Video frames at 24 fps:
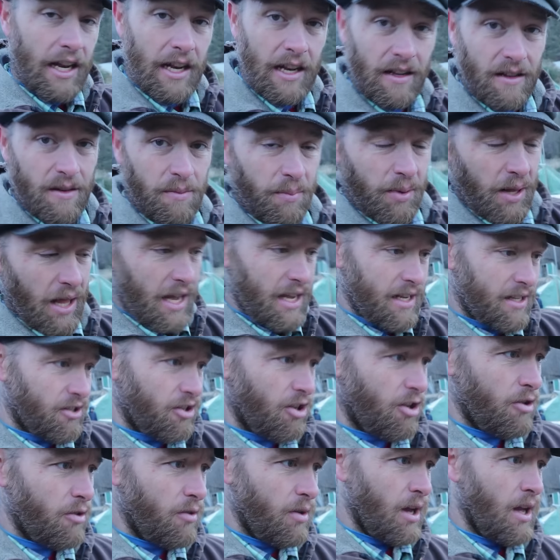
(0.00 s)
in its place,
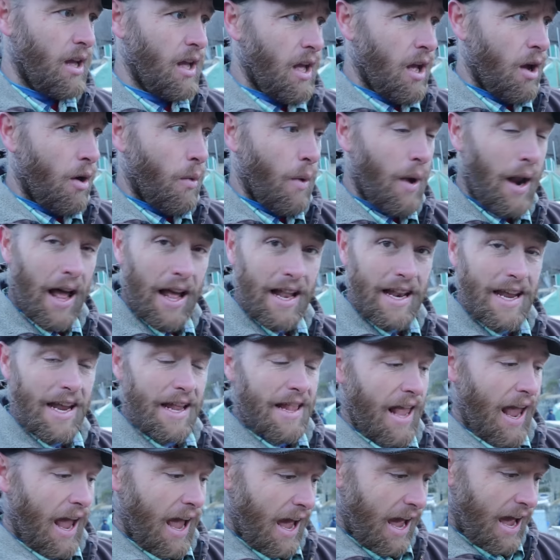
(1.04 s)
so when I need
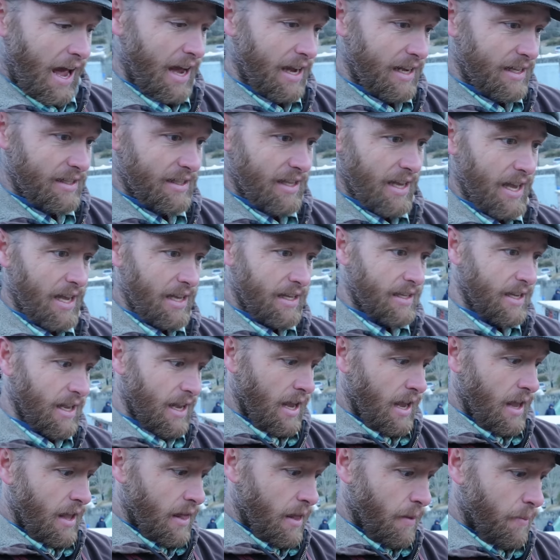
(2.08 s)
to access
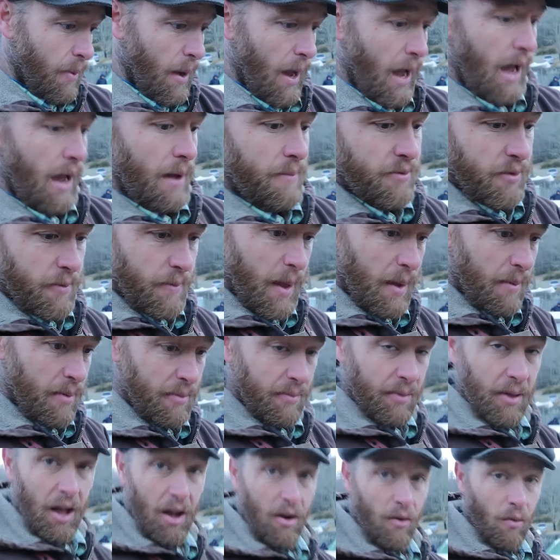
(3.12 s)
the pipe to maybe
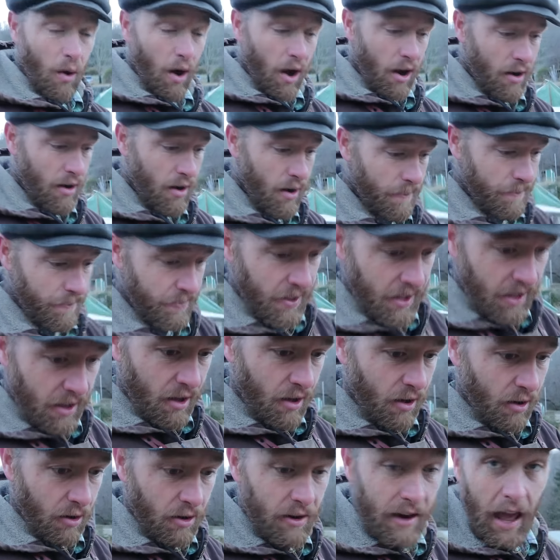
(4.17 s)
plug water up the
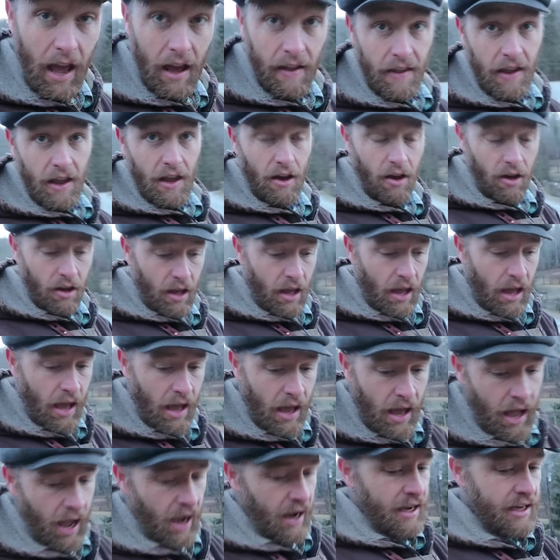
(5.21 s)
hill or down the hill,
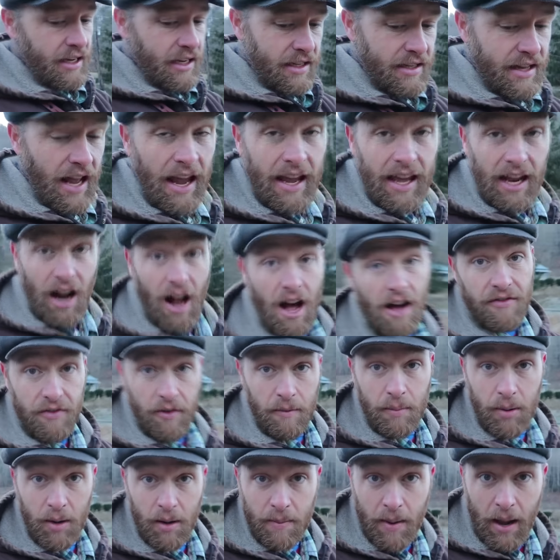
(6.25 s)
I can just take it off
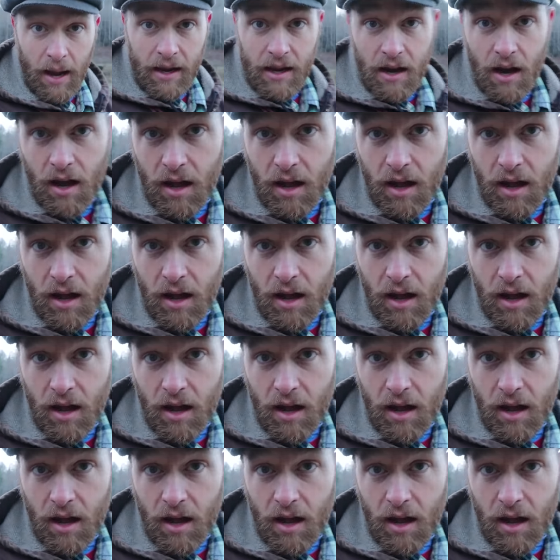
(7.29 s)
and put it back